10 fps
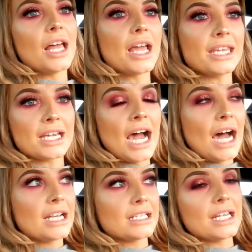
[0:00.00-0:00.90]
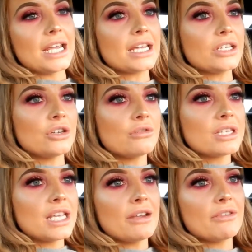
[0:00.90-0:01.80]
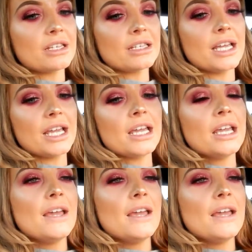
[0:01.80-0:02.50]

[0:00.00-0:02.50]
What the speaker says: Like, you can't take it too seriously.